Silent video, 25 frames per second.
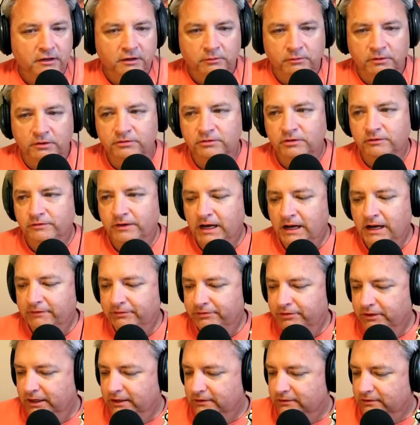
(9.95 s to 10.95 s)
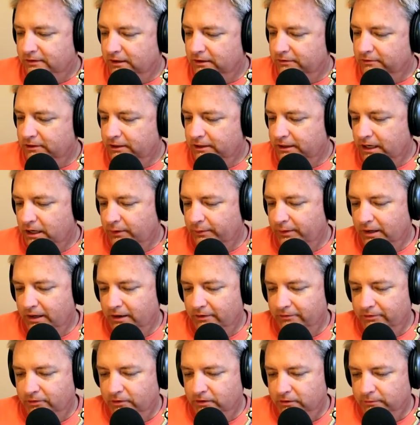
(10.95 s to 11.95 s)
We've survived Thanksgiving, and now we
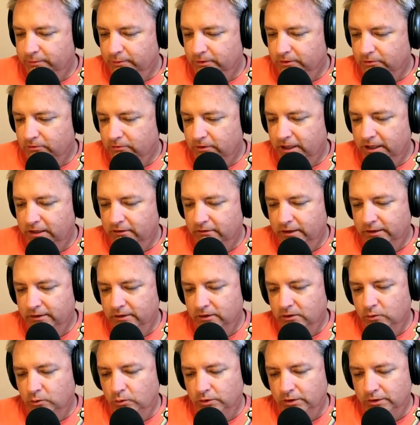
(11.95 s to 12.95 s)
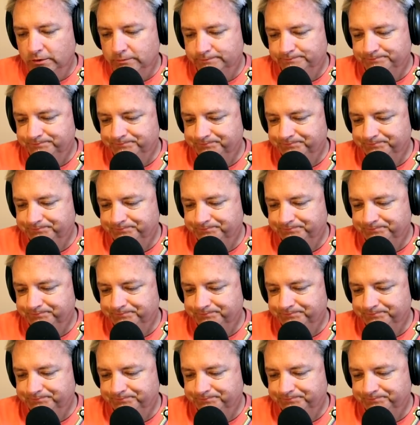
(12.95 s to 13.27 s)
have Christmas right around the corner.